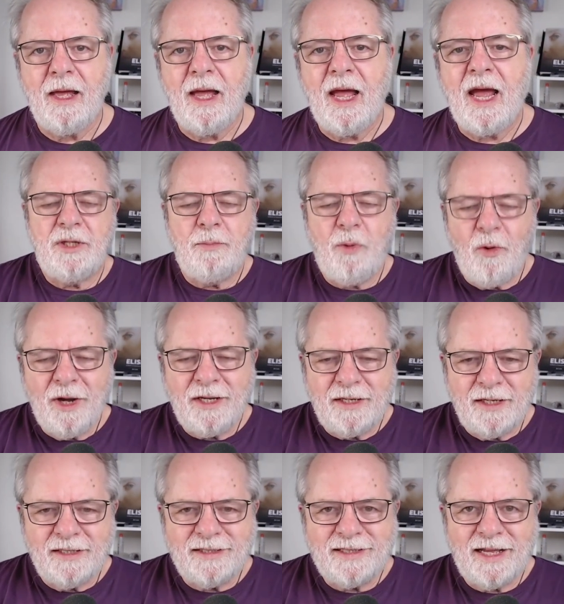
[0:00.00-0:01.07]
And the point
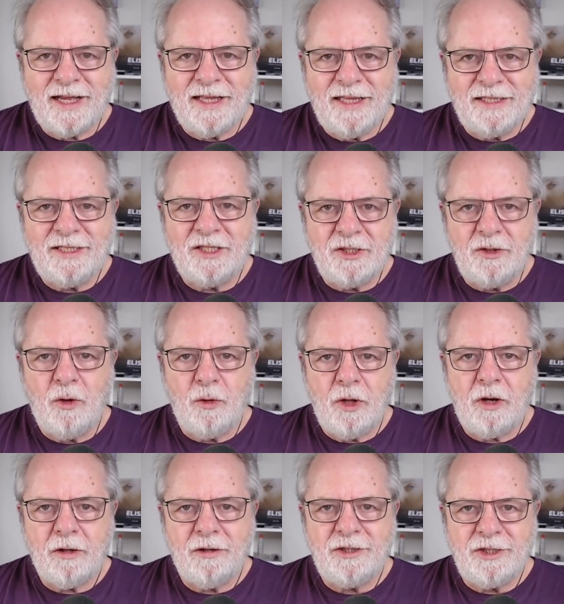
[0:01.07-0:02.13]
is, this is no
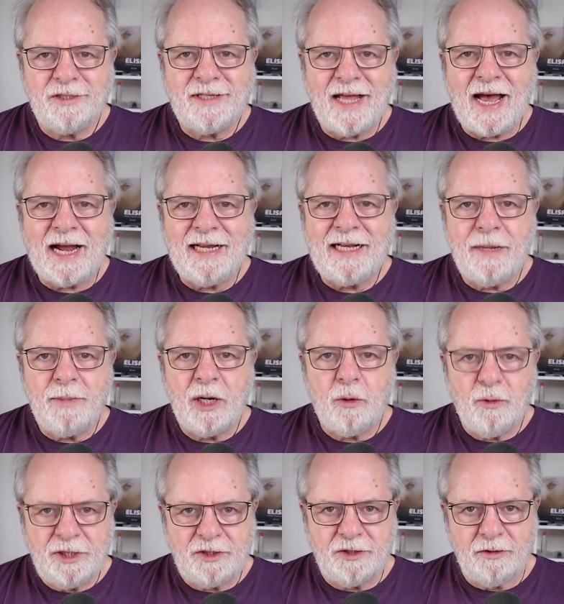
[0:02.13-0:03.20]
longer just academic
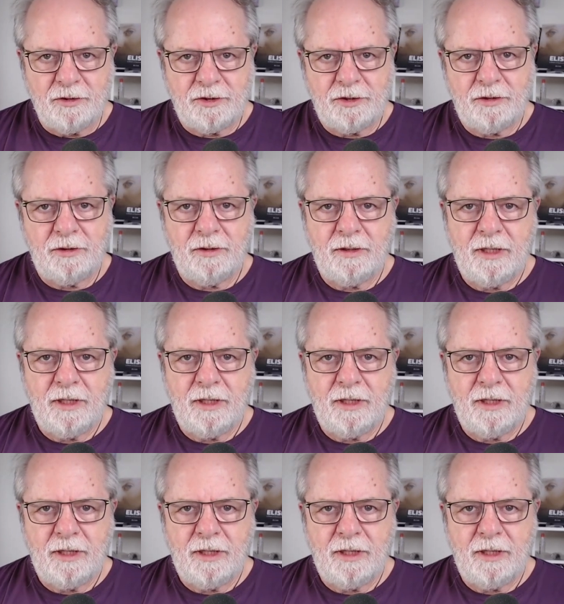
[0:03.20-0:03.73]
research.